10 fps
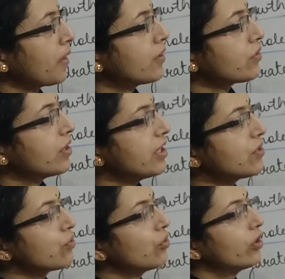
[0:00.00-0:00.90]
So
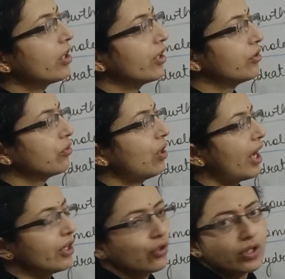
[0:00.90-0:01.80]
these do not undergo
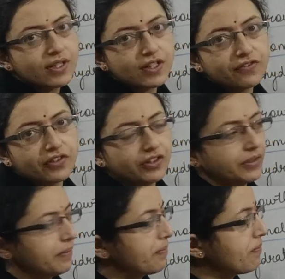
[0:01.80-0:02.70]
hydrolysis
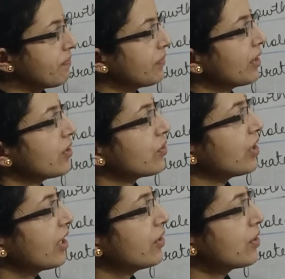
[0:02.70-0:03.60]
further. So
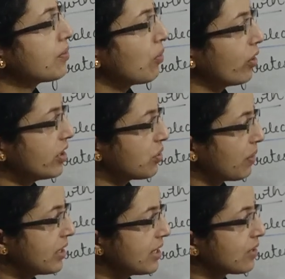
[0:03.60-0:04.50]
they are the smallest
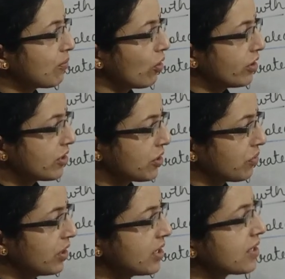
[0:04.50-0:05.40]
ones, smallest
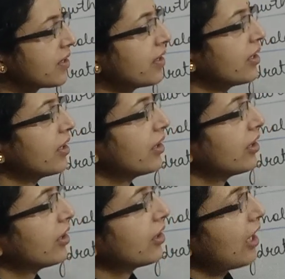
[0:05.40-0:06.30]
units,
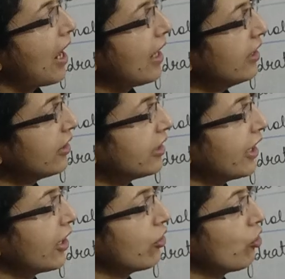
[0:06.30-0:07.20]
and
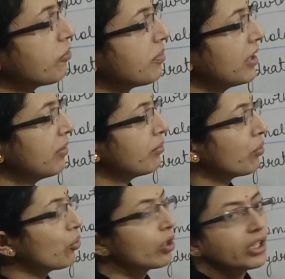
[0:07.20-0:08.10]
they cannot be
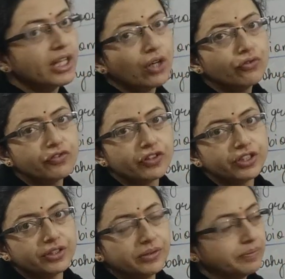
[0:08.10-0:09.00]
broken down
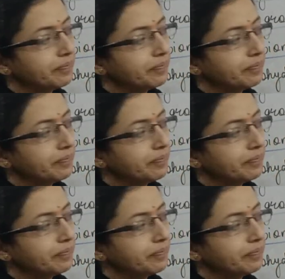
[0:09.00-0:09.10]
further.